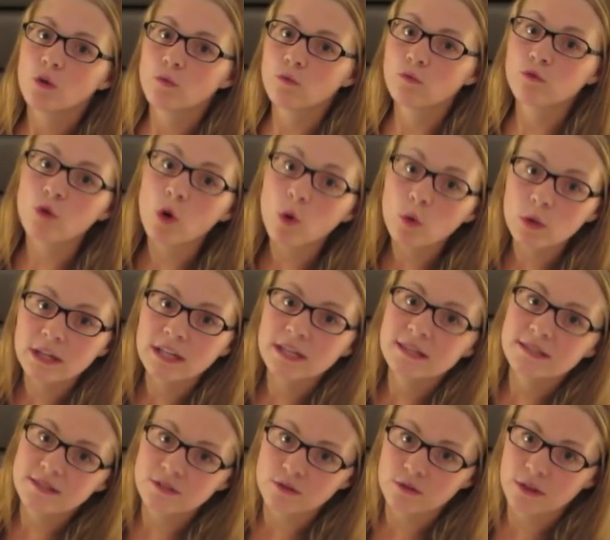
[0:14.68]
rolling
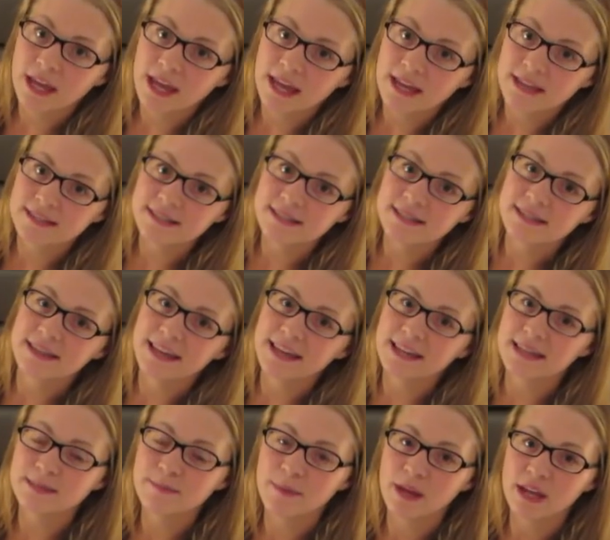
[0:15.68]
suitcase that
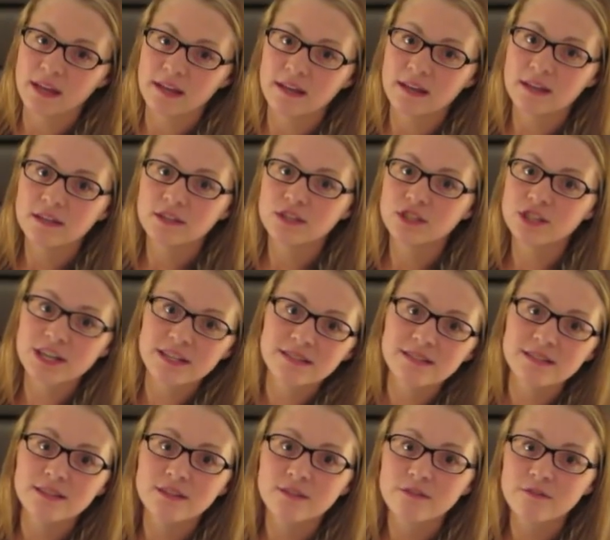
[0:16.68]
is made
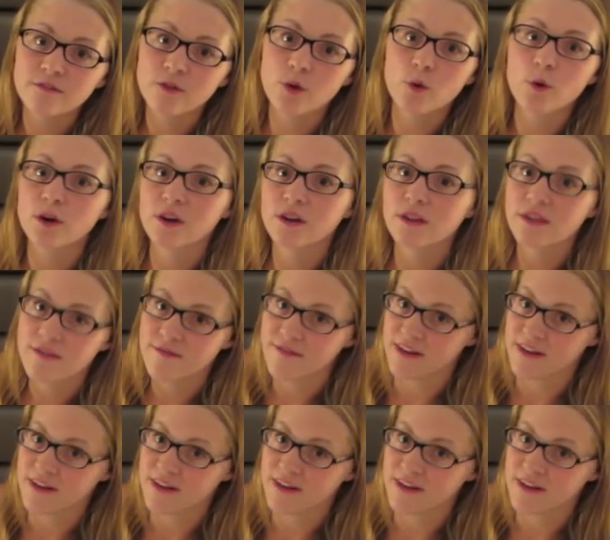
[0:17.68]
just for the